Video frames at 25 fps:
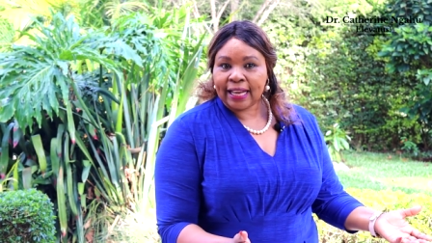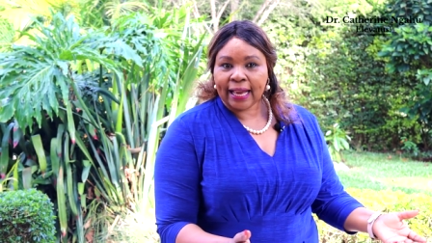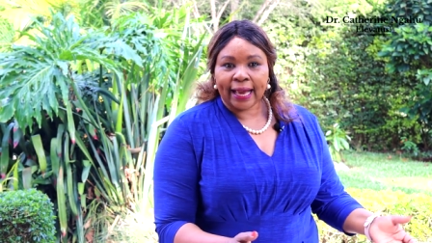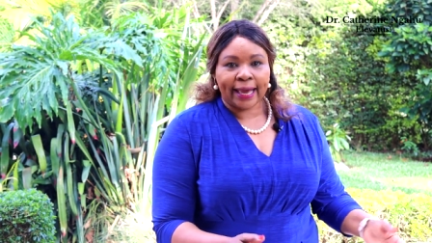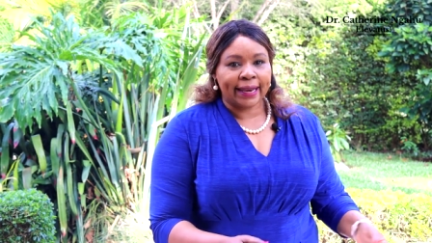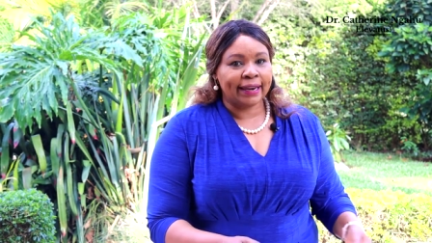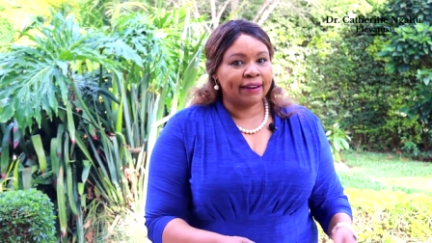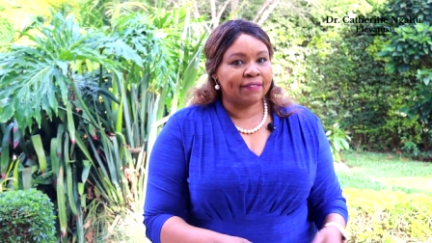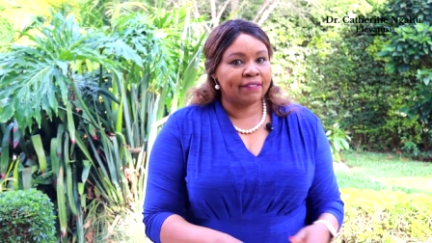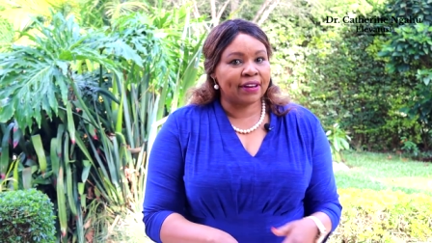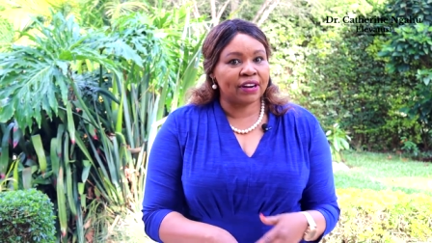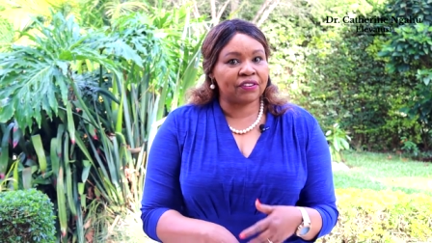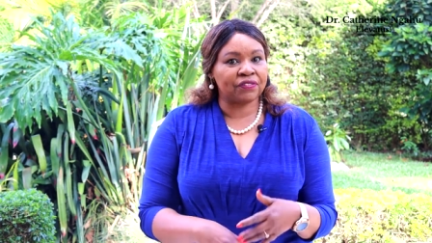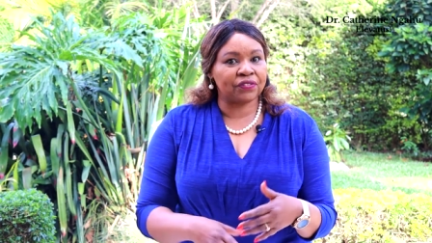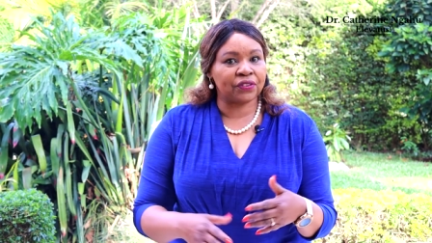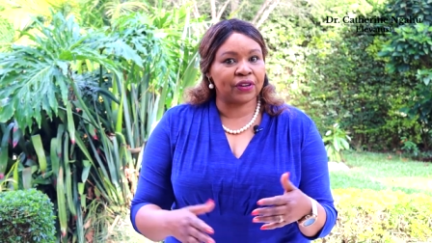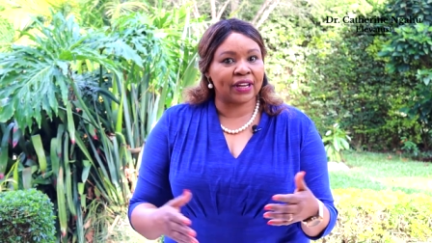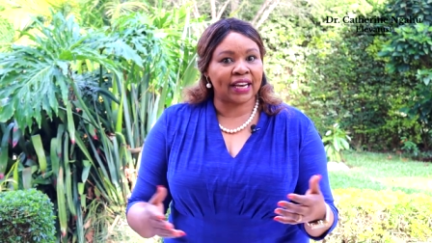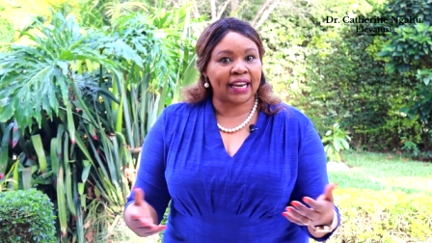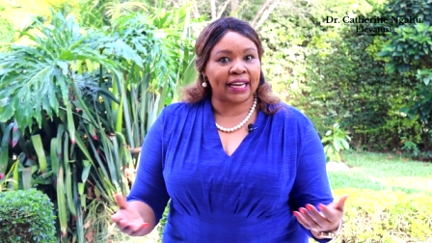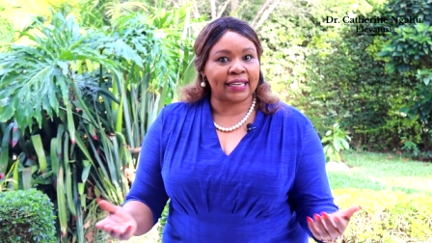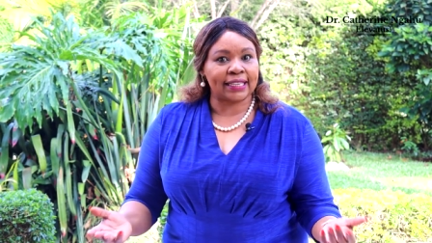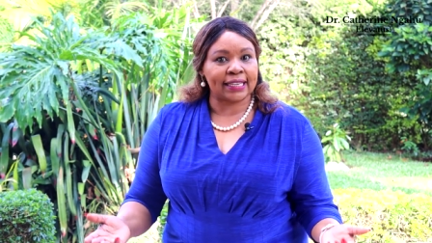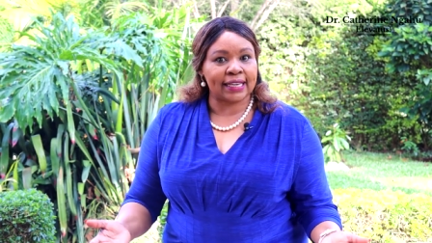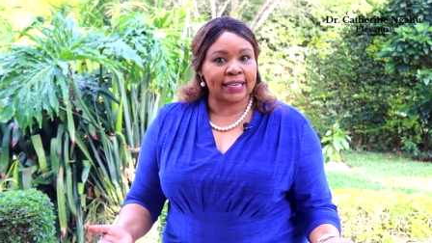and even
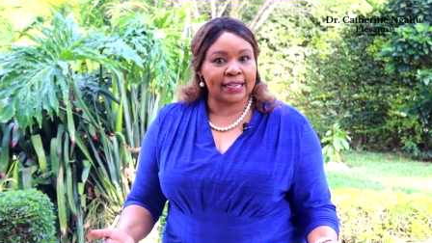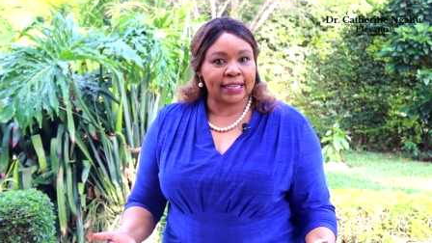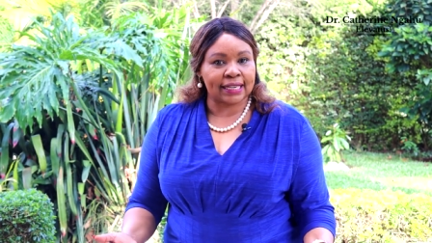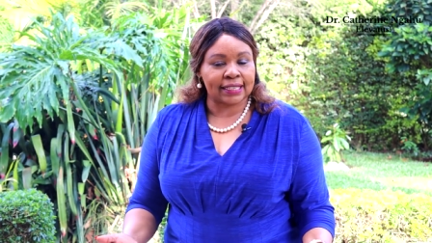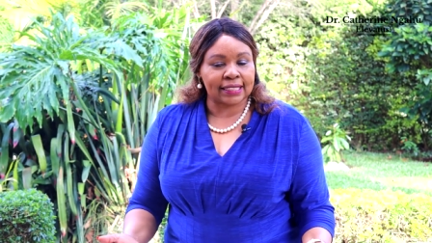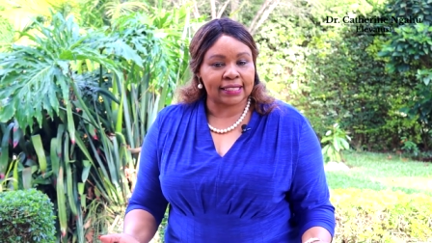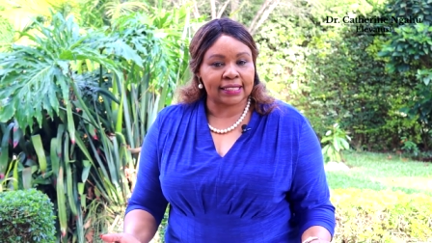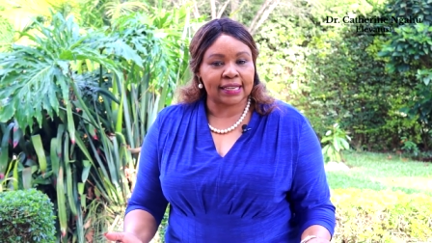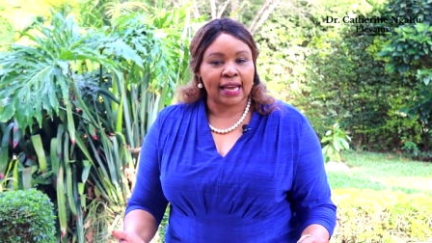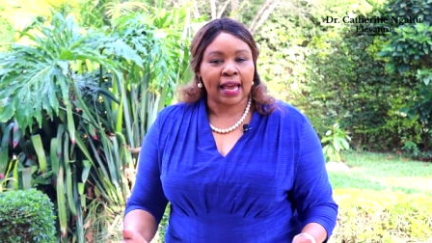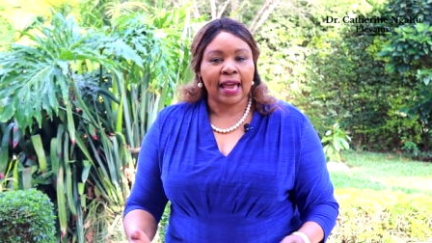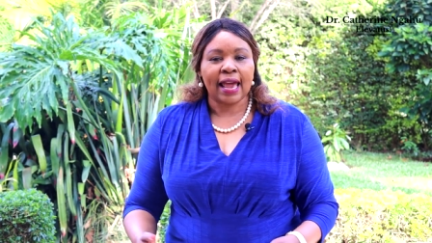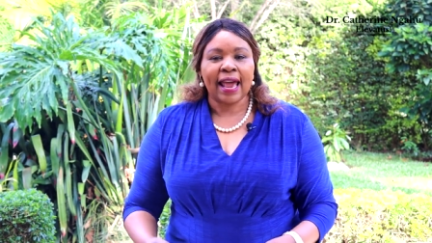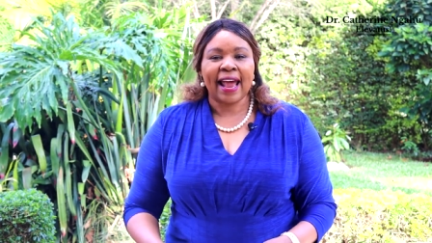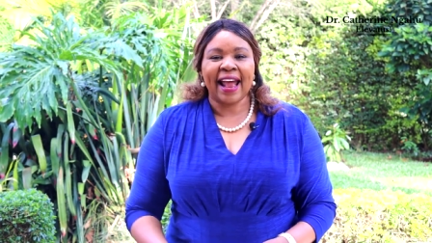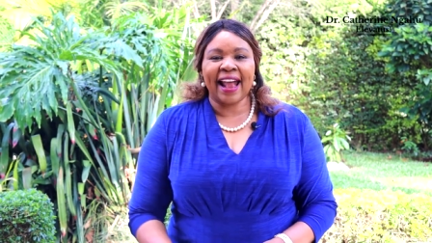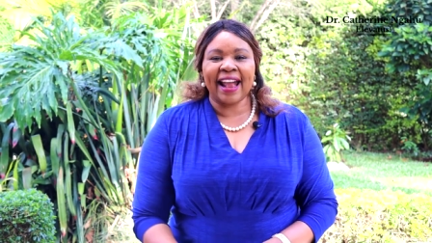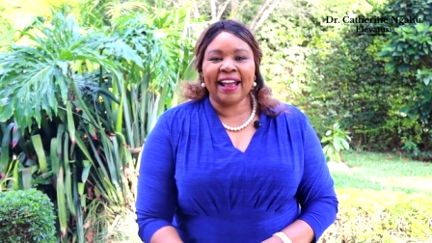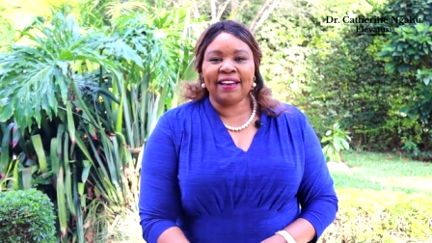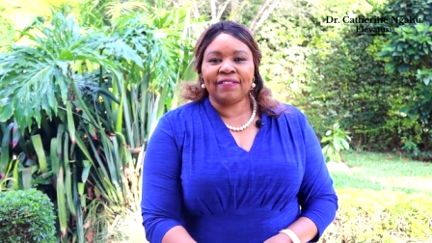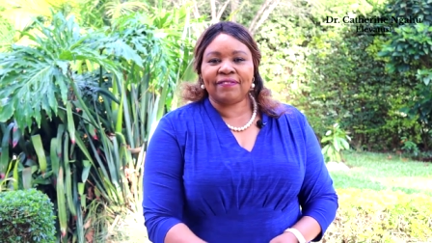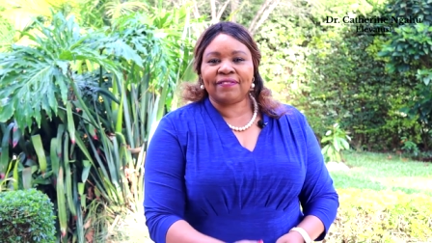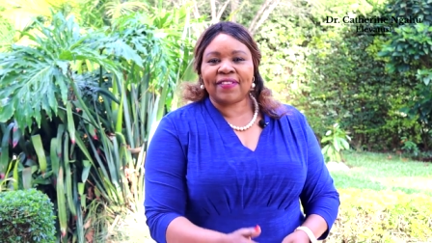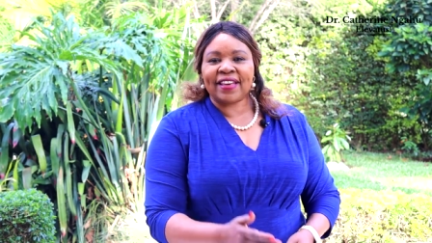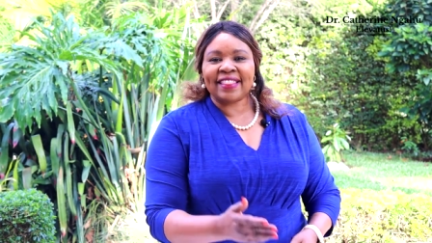fuel attendants.
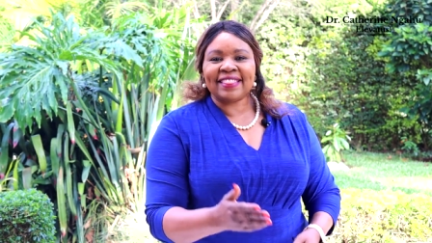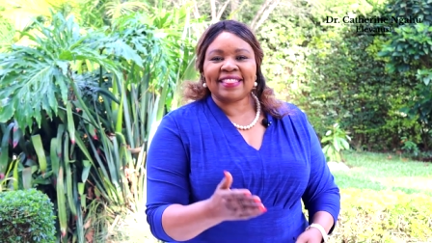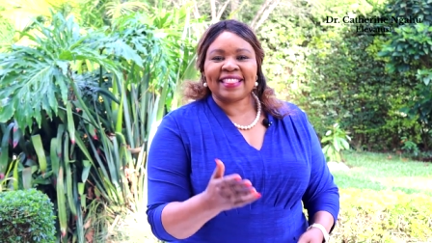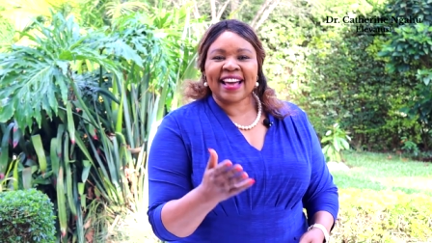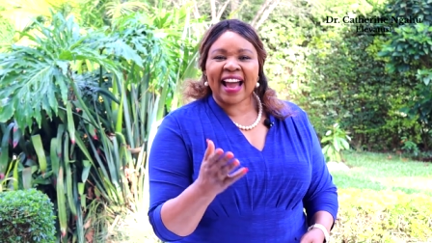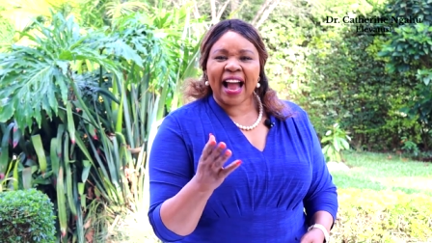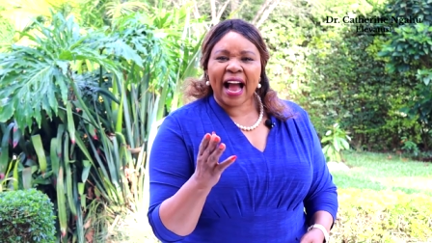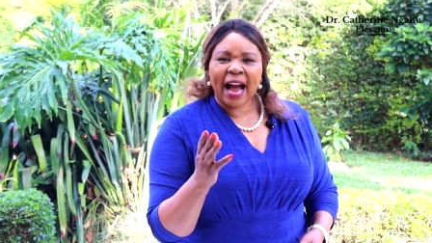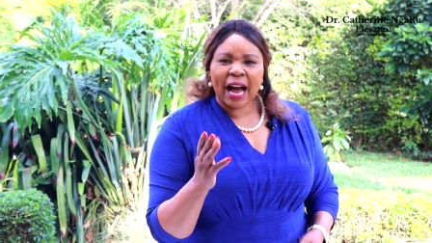Even the